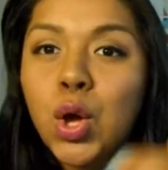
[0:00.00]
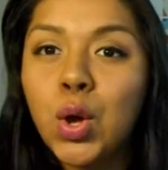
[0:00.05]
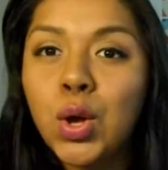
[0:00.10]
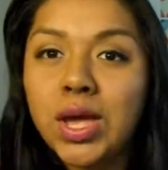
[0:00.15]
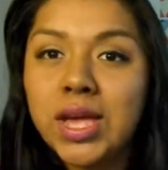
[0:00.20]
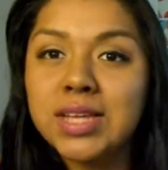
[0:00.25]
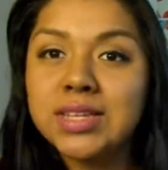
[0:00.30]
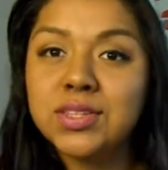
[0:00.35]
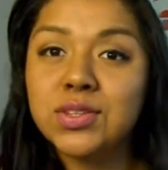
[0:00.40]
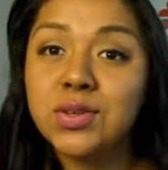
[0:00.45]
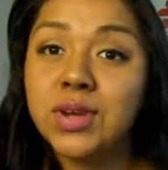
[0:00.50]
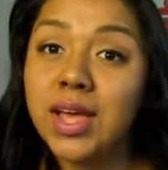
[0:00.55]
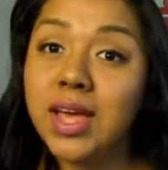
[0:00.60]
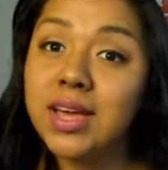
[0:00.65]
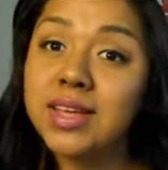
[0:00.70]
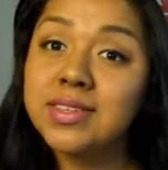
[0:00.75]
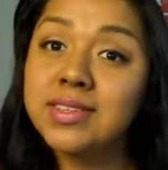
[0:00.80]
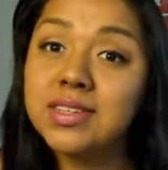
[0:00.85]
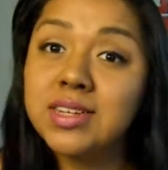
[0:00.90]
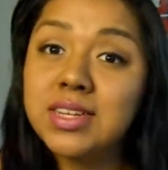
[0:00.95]
Okay, so
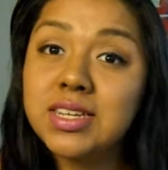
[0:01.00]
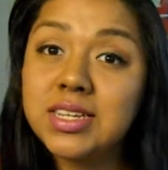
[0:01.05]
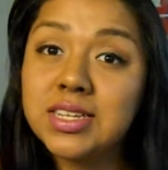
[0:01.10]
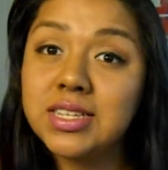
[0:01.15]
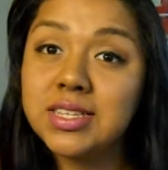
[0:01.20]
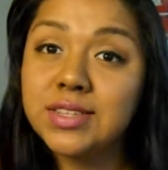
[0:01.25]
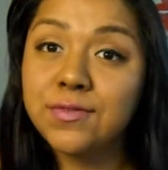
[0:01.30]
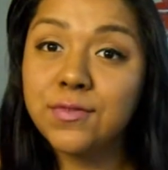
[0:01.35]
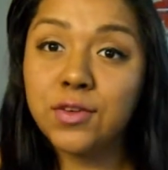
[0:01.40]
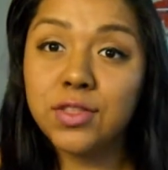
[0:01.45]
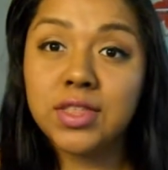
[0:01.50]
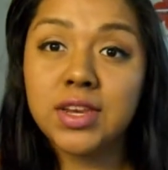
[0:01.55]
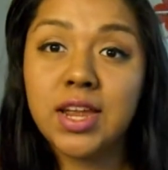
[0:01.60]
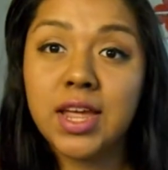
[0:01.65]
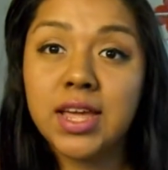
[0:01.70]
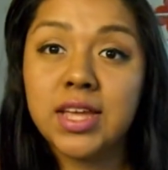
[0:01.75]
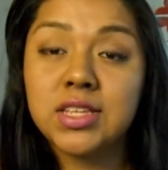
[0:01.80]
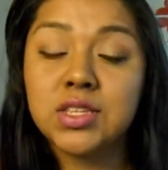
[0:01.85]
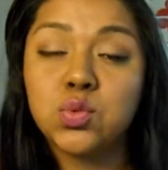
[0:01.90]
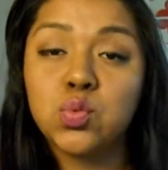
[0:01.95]
next is for the
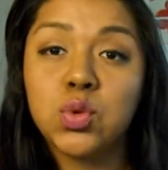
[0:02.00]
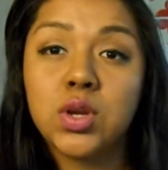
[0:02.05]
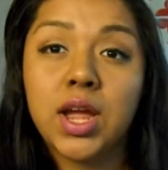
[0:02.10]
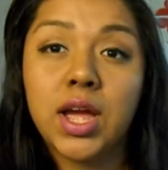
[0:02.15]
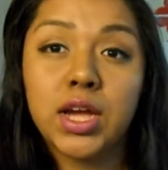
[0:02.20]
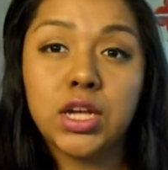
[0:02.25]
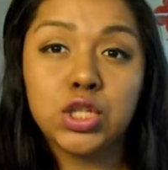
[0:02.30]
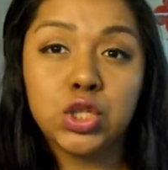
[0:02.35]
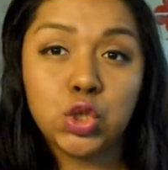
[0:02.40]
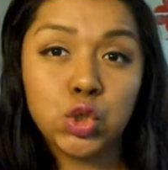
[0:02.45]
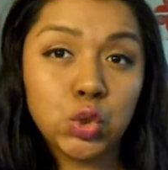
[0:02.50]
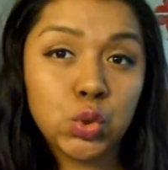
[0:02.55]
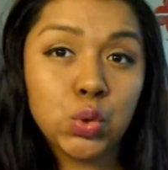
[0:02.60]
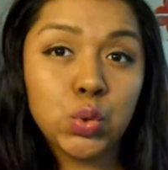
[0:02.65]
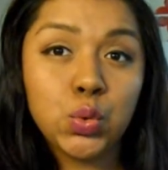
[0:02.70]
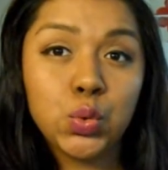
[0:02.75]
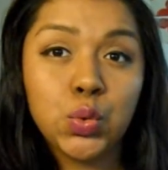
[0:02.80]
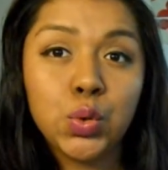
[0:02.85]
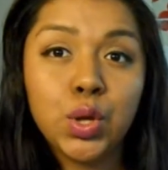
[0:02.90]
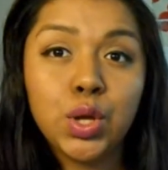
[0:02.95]
days when I
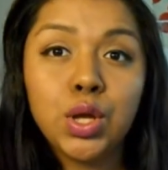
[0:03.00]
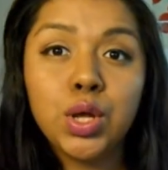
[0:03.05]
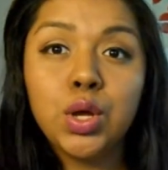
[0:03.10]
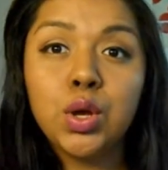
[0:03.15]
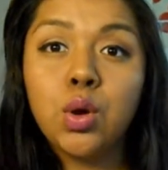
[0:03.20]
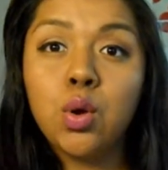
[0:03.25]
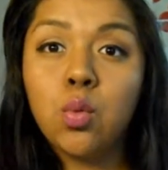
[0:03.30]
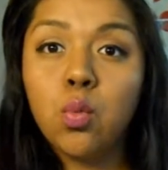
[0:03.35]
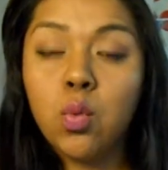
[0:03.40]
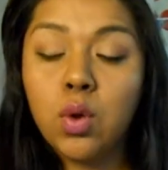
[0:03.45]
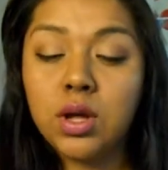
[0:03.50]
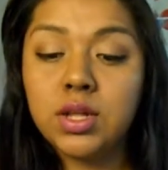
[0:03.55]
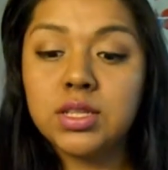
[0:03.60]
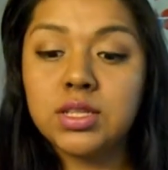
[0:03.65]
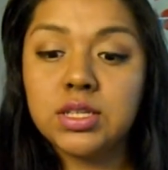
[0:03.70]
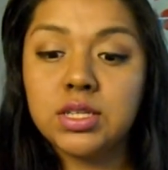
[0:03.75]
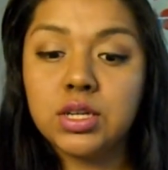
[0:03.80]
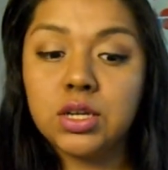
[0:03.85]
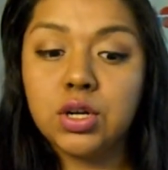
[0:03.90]
do have